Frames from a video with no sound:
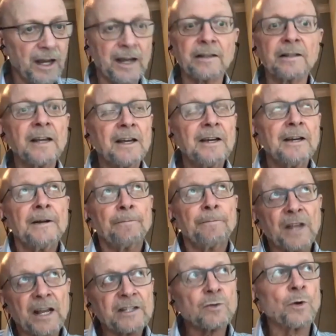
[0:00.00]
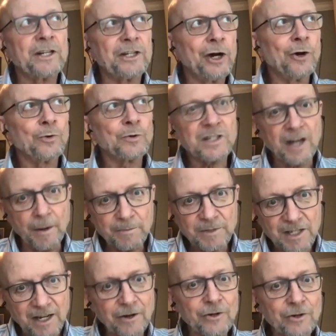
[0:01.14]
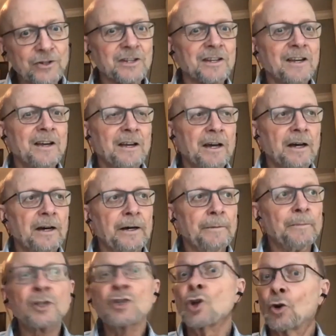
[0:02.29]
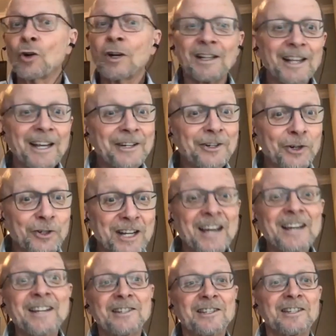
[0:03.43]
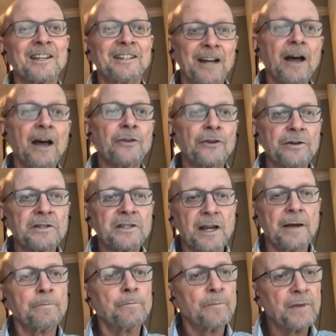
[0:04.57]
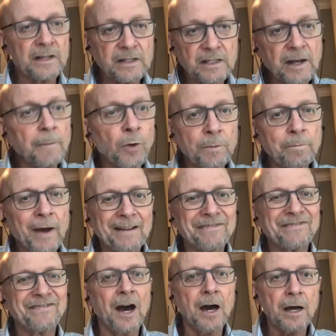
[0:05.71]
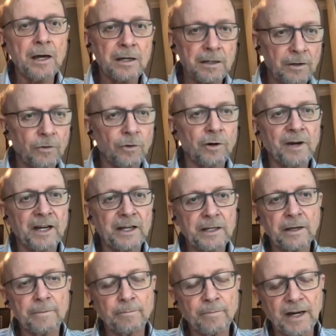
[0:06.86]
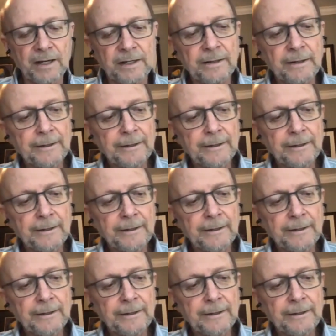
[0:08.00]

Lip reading: And as we know, some singers mature at later dates than others, and somewhat by fach, or by